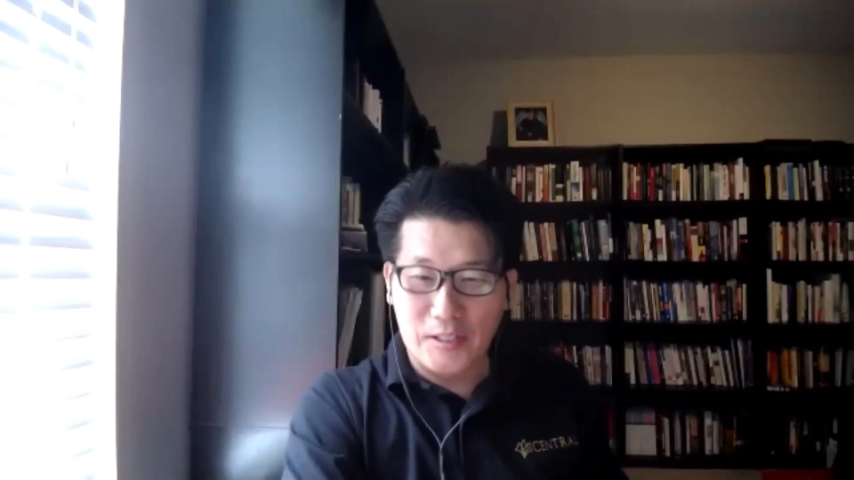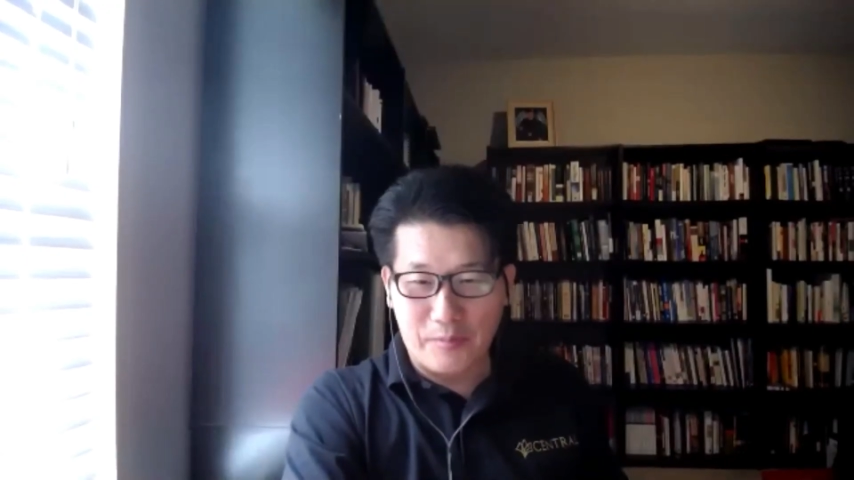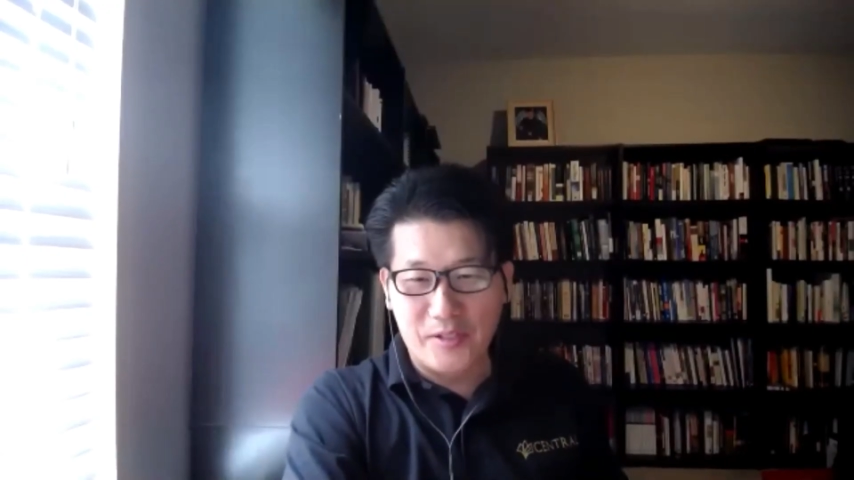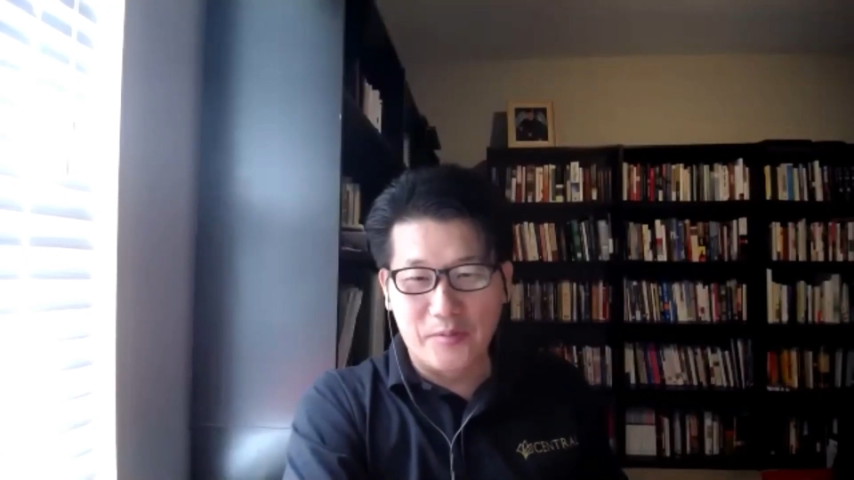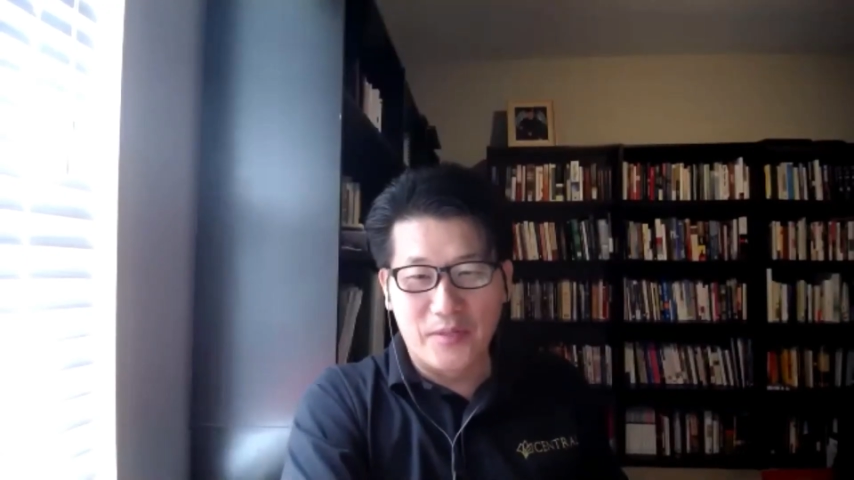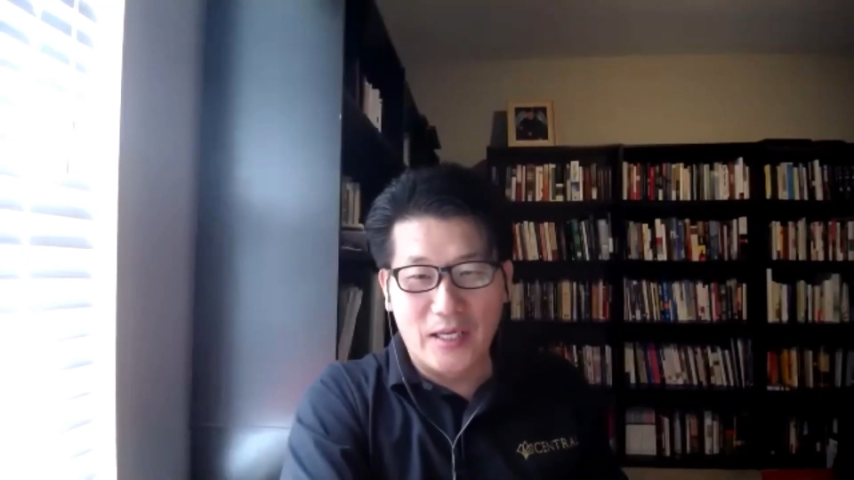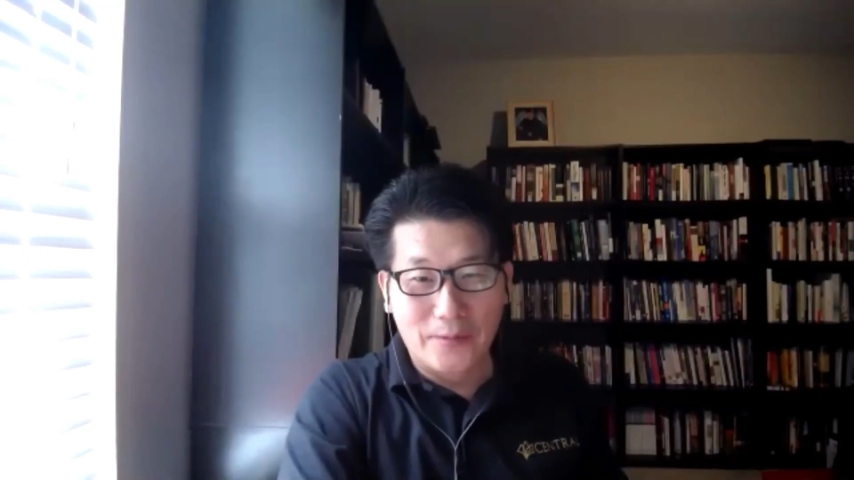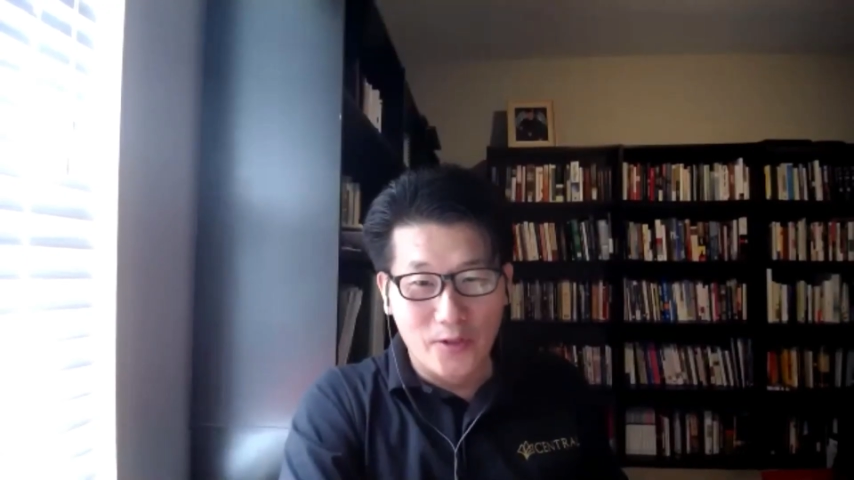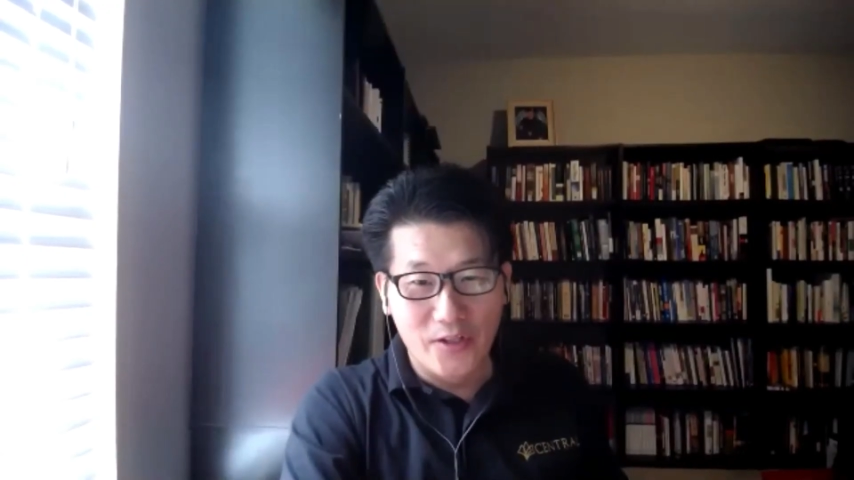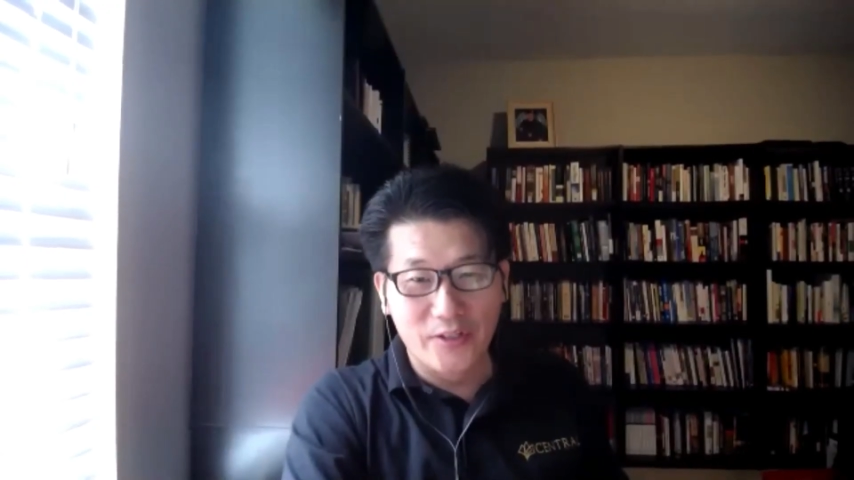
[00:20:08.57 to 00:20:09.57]
spend some
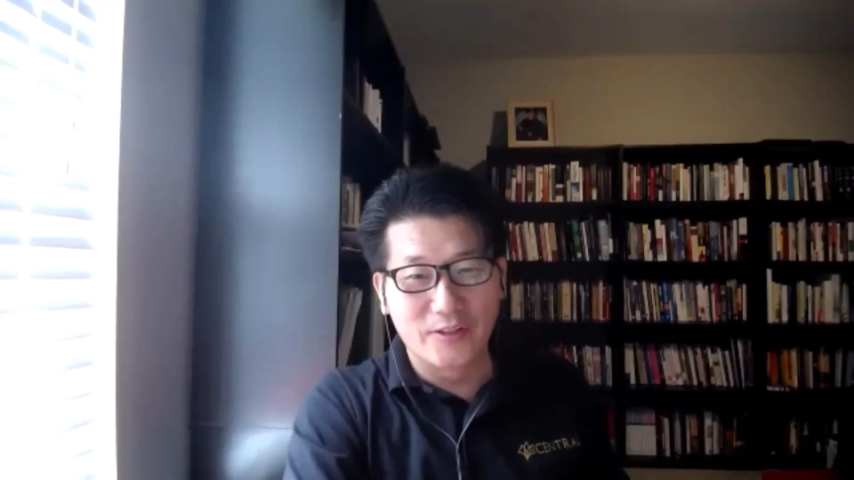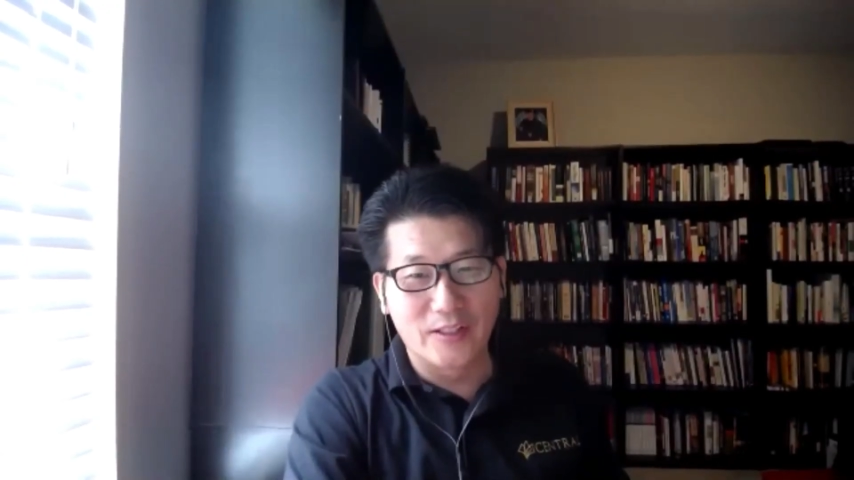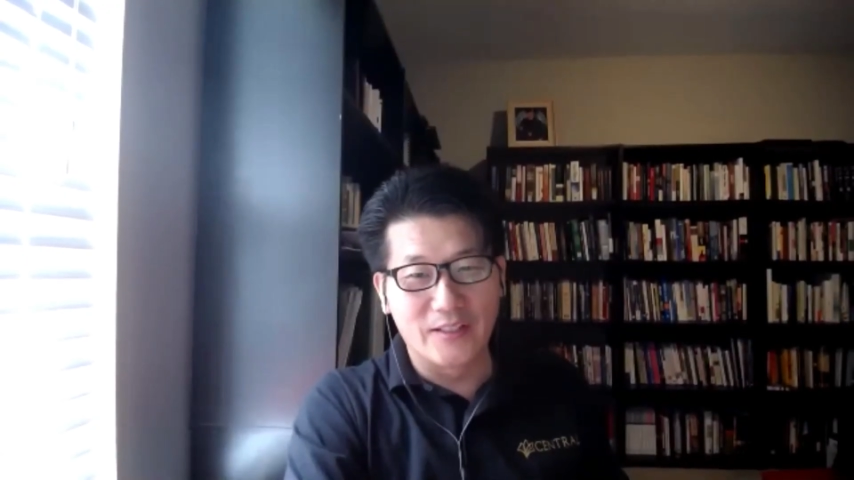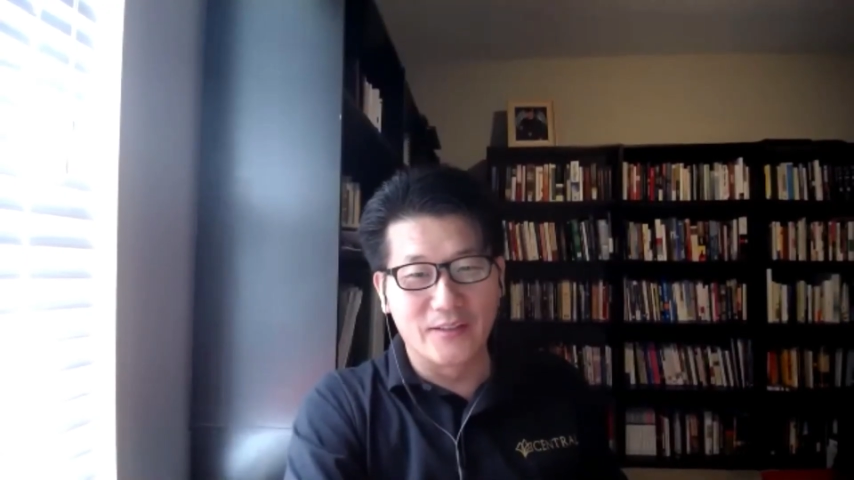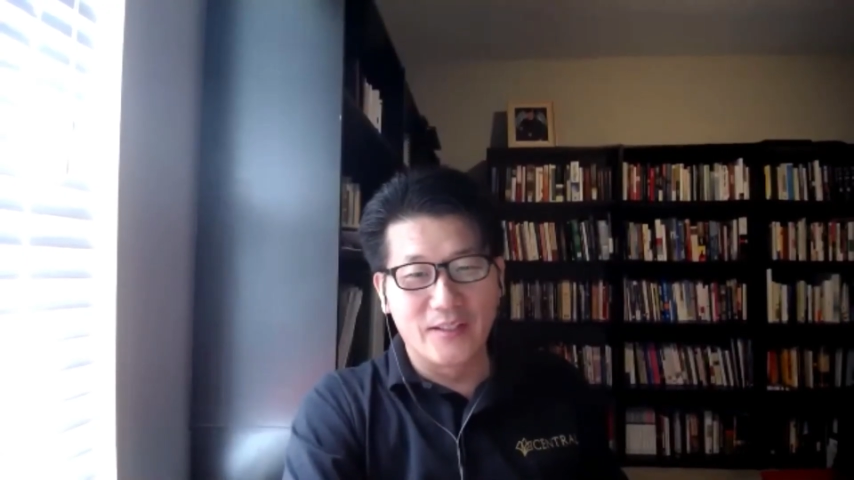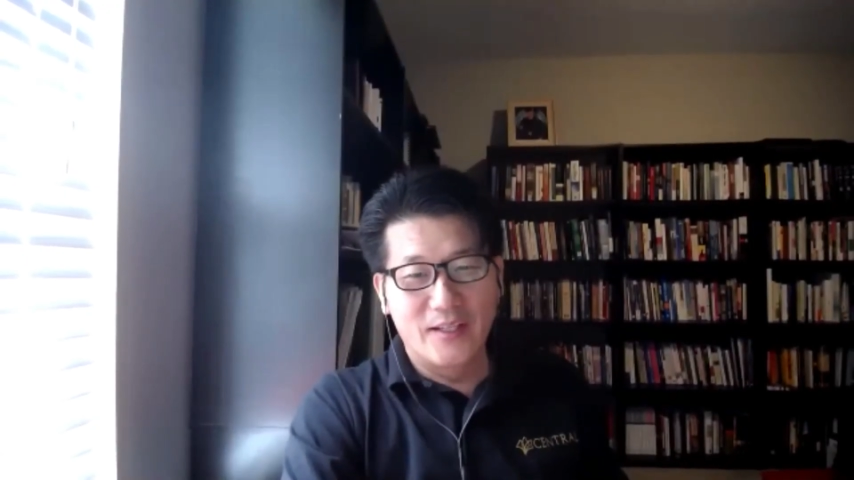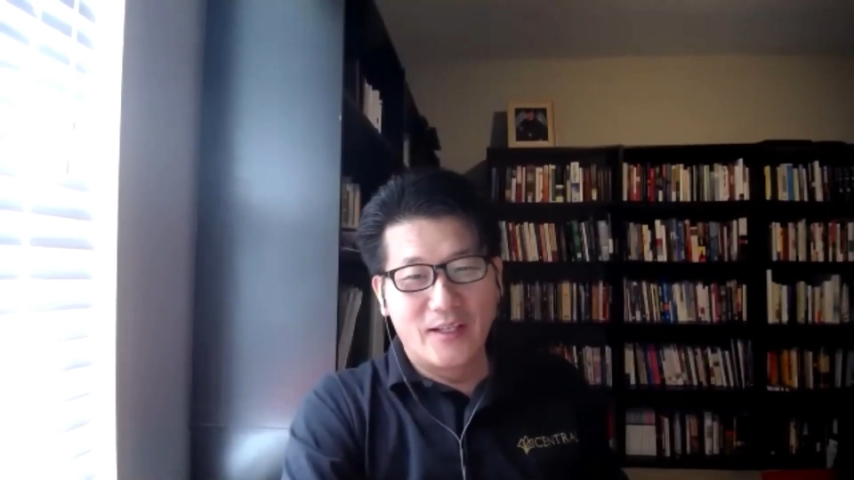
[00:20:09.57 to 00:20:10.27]
time with you and